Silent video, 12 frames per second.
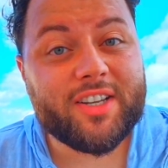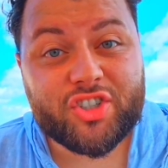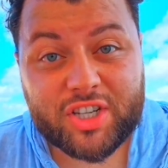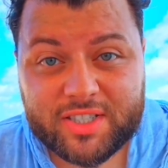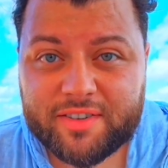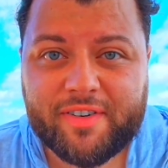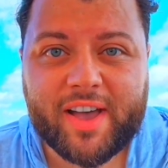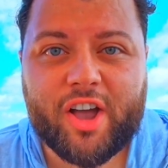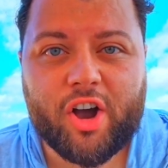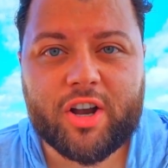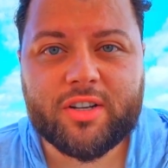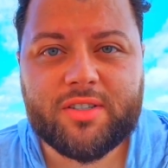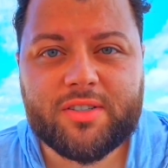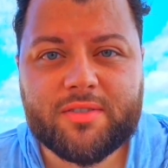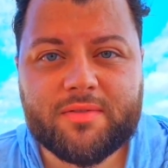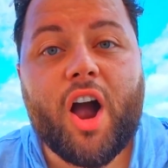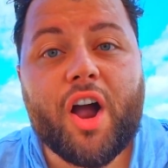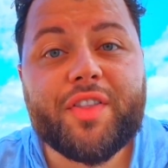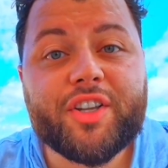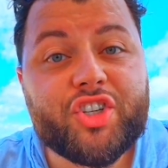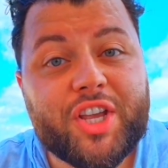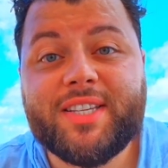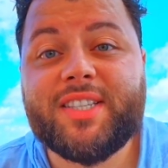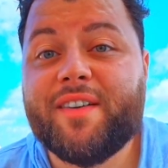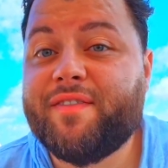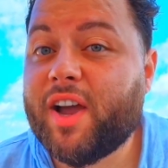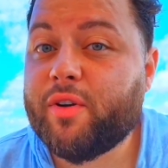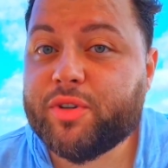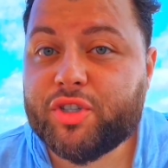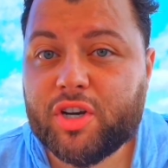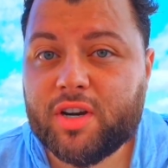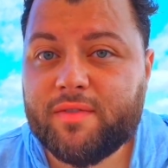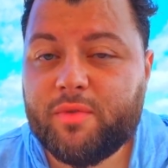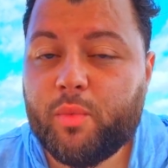justify cards are the Chase Sapphire Reserve